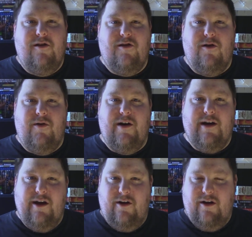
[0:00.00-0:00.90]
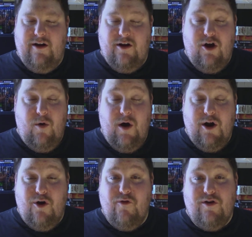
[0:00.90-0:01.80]
So go
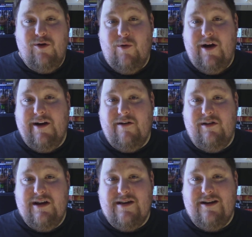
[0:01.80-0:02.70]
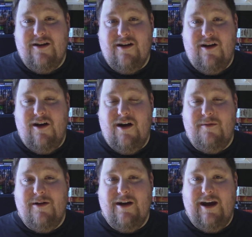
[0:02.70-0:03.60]
on over to wildeyereleasing.com